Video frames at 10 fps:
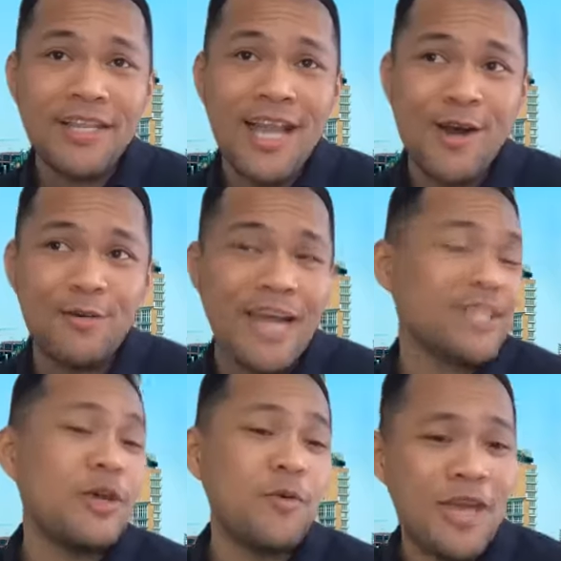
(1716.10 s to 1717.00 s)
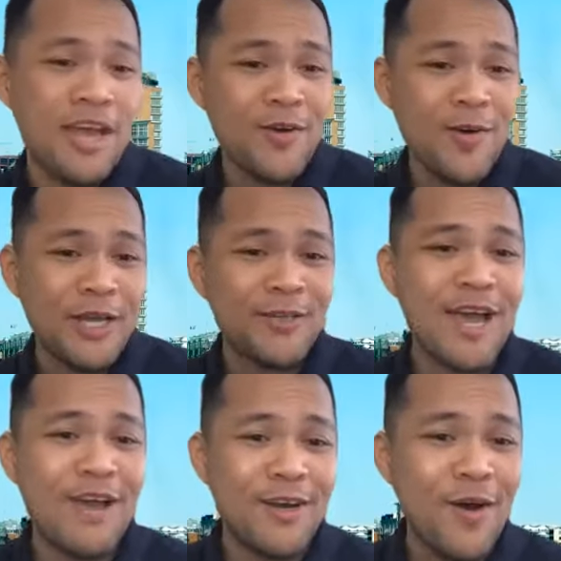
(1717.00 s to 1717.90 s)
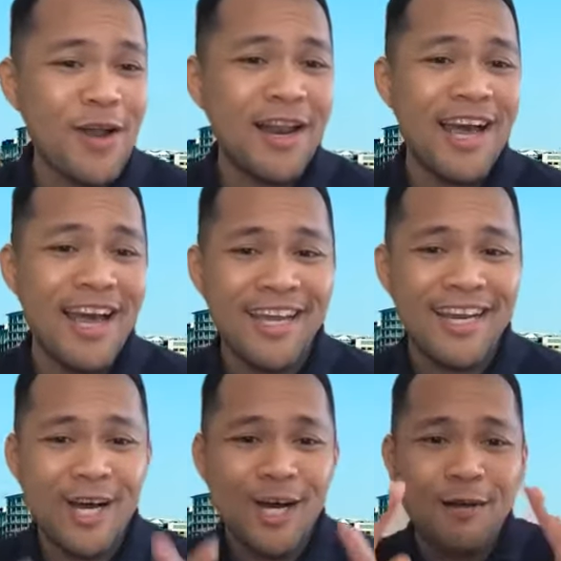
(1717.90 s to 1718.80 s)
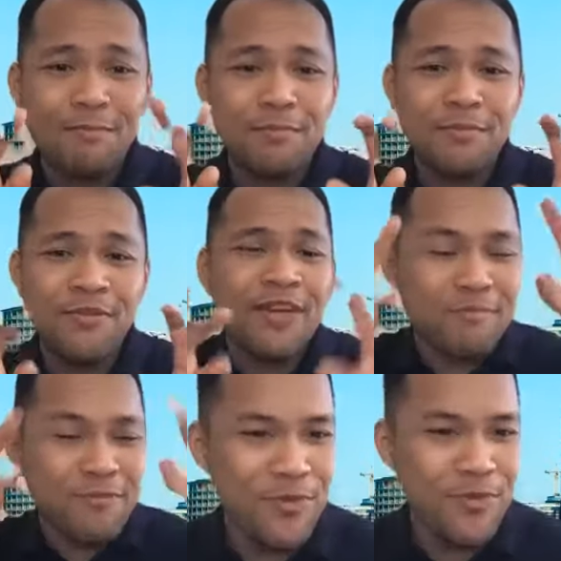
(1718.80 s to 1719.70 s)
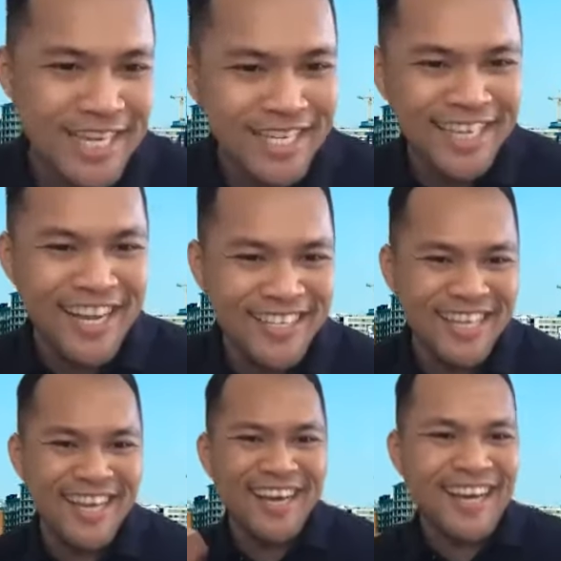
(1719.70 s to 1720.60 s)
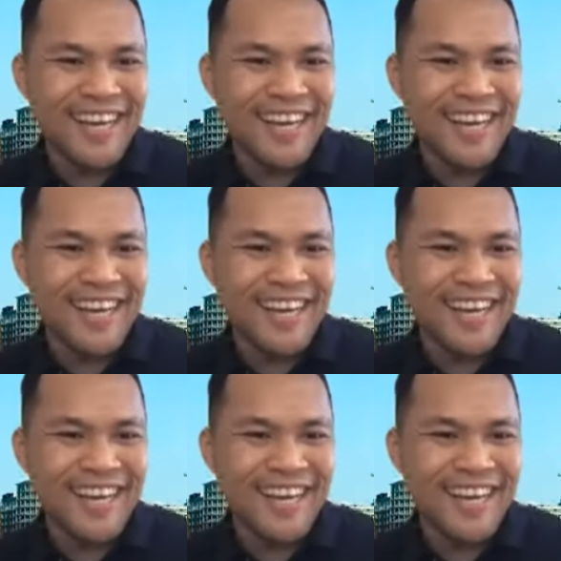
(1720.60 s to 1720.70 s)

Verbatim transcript: now next week we are going to have an online um, film viewing you know so ah!